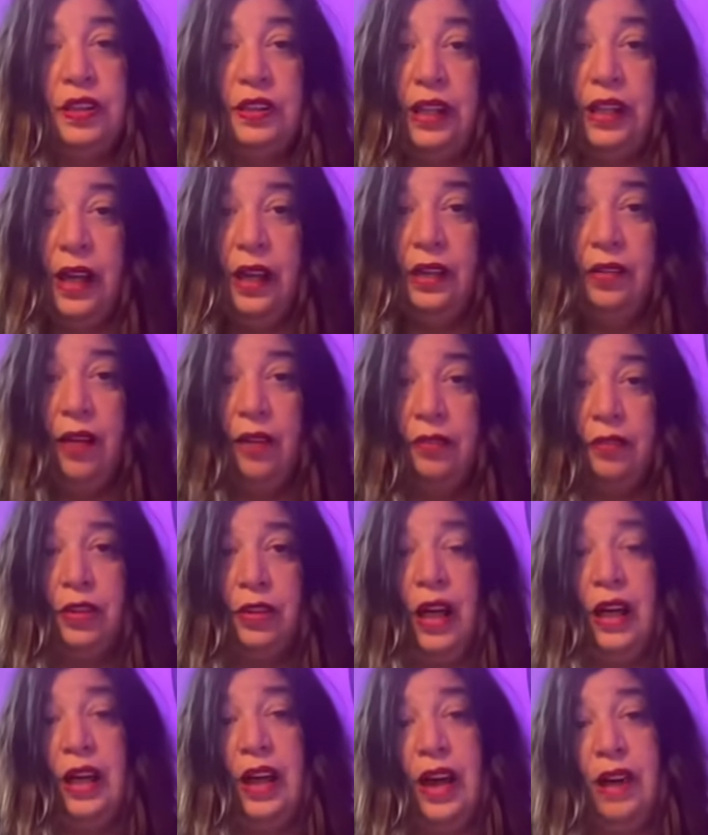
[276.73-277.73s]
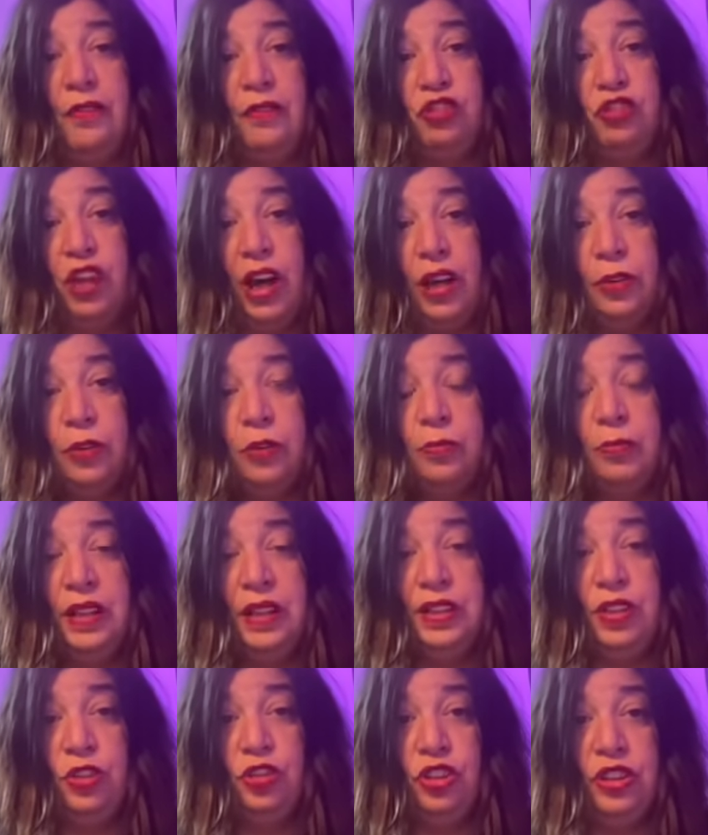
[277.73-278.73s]
Then after that, I have channel
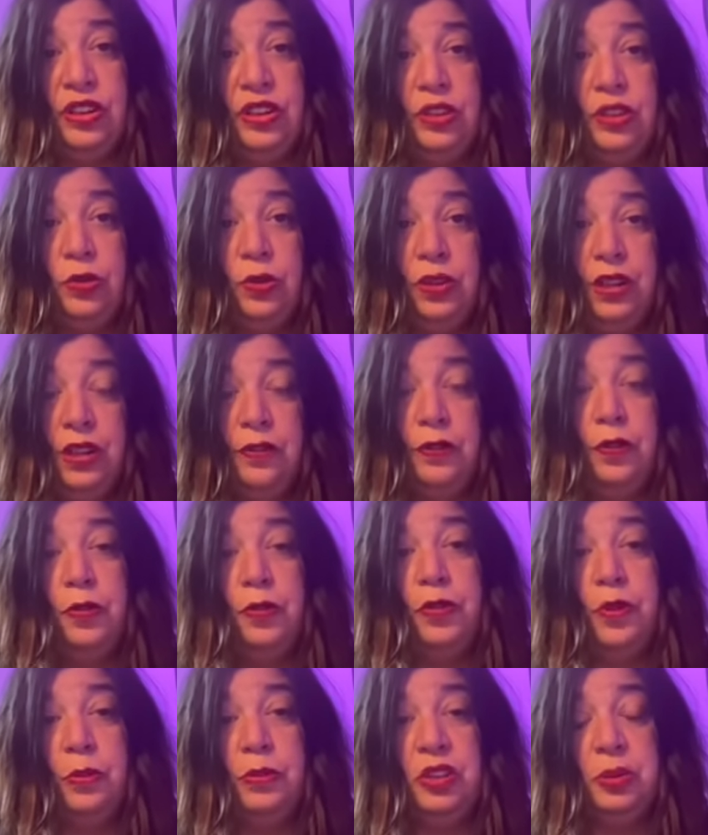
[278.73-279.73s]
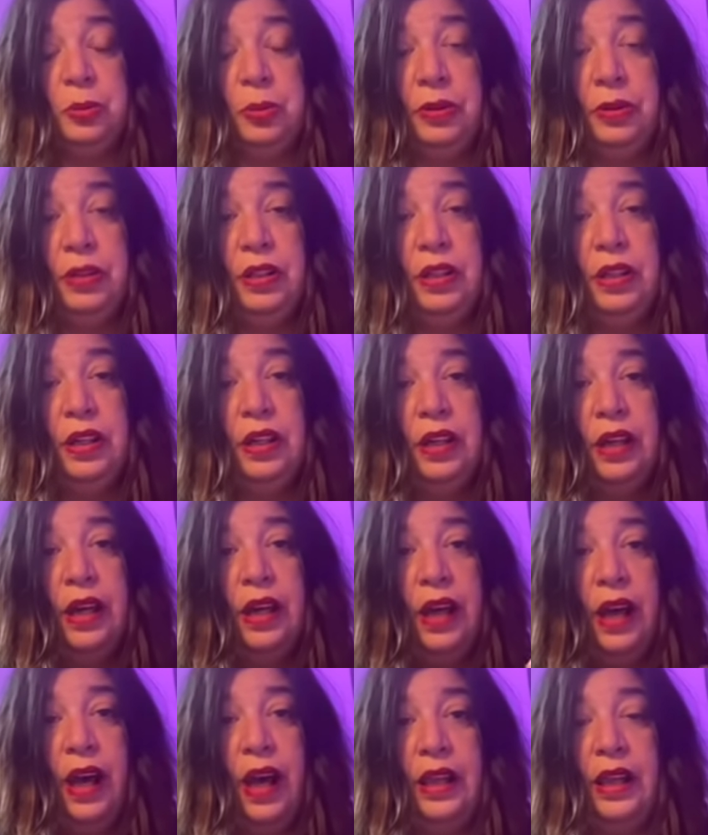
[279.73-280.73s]
messages to give you from spirit.
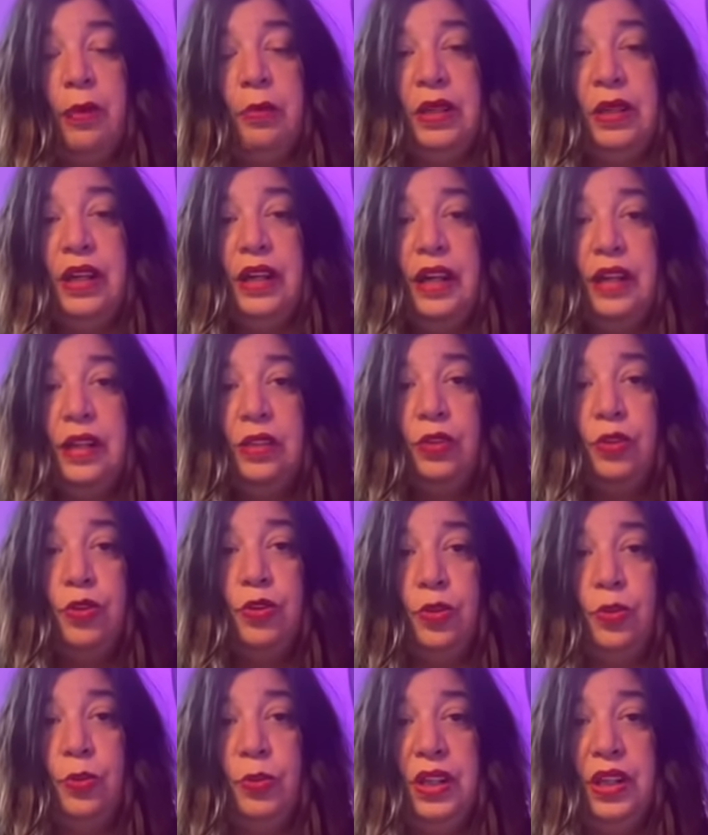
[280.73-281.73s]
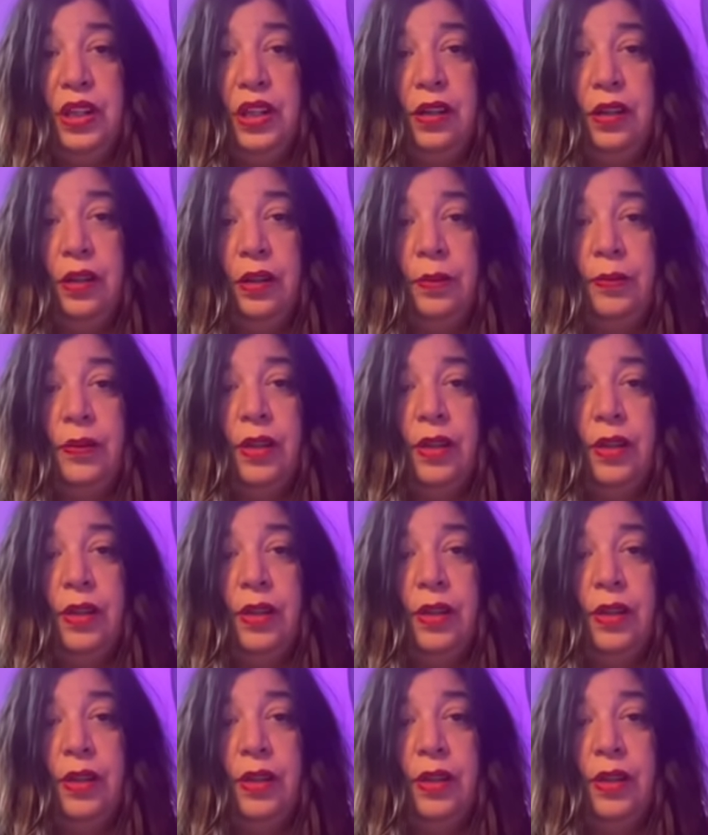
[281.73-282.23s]
And I'm going to get into your reading.